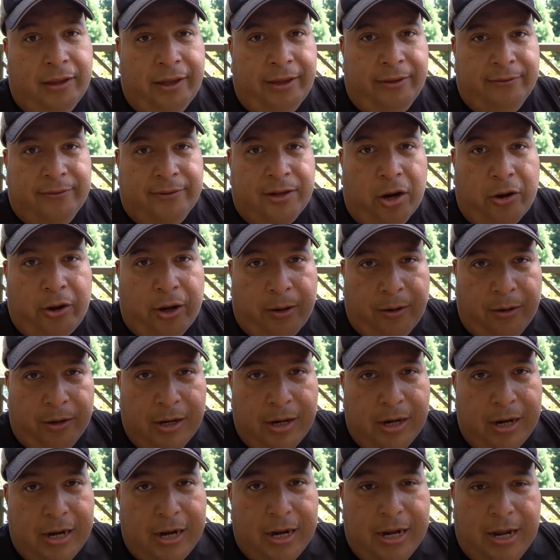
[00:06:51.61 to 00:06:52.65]
lens, sorry.
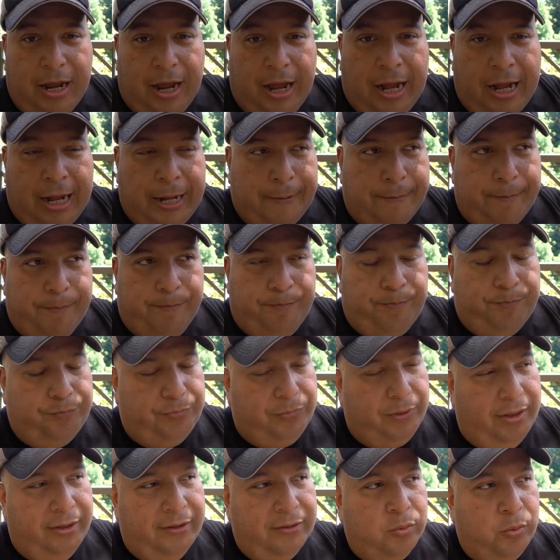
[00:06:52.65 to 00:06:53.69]
Um,
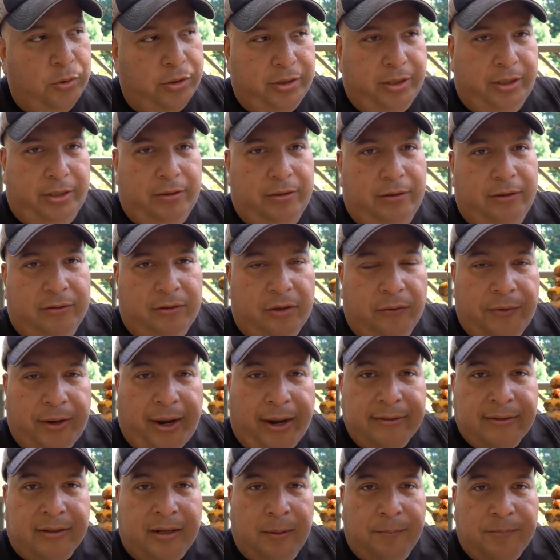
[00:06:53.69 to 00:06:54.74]
It's worth it. So if you
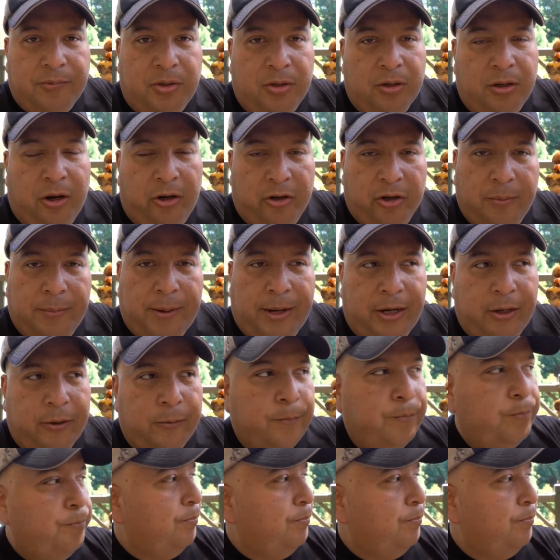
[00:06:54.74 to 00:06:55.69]
guys come to Hungry Bear,